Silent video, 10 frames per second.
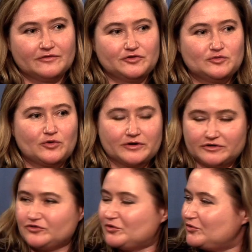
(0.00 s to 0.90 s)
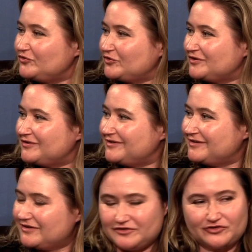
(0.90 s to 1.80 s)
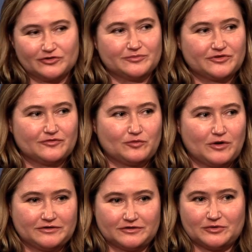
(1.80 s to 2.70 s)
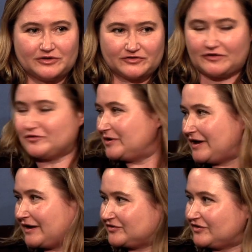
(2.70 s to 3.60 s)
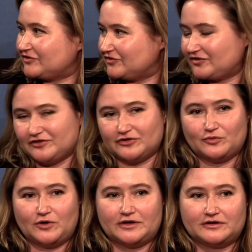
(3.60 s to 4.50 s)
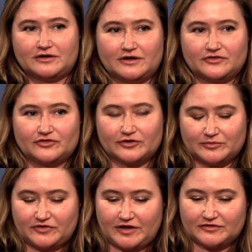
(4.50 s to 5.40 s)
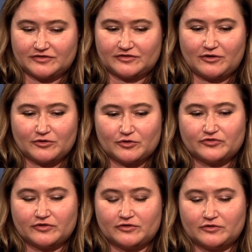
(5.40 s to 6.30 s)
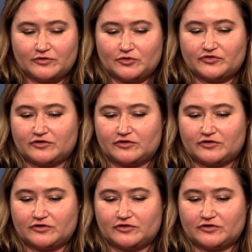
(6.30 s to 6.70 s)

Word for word: few more controls in, in, in terms of what the U.S. government accesses under what circumstances. All those those